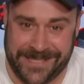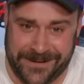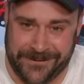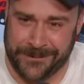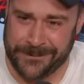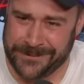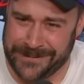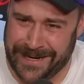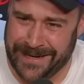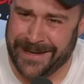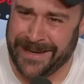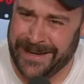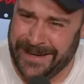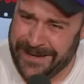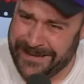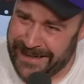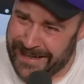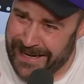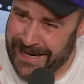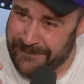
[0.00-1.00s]
Everyone was like,
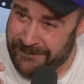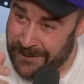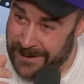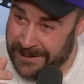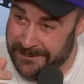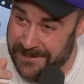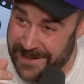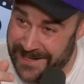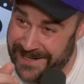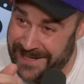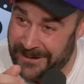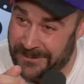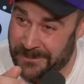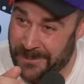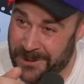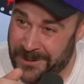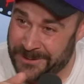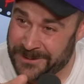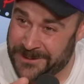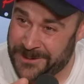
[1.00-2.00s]
"That guy fucking making out with
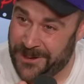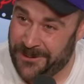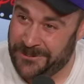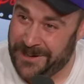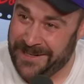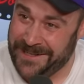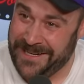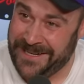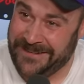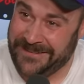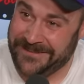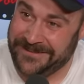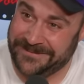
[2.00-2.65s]
Margaret Cho right now."